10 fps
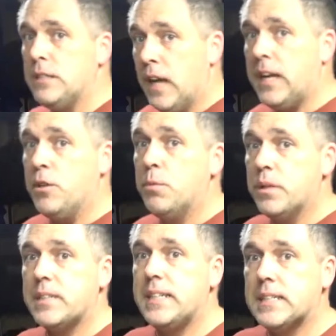hey, you
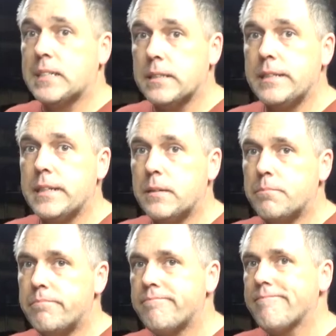really need to clean up,
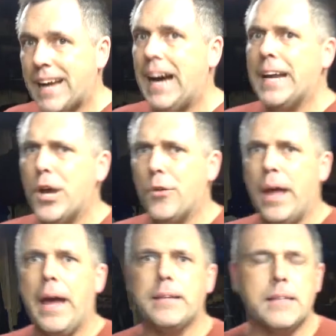I know
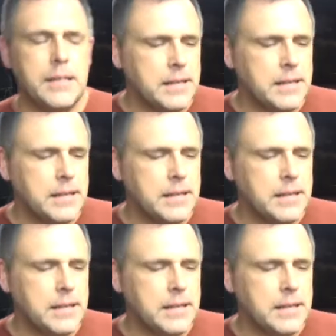that.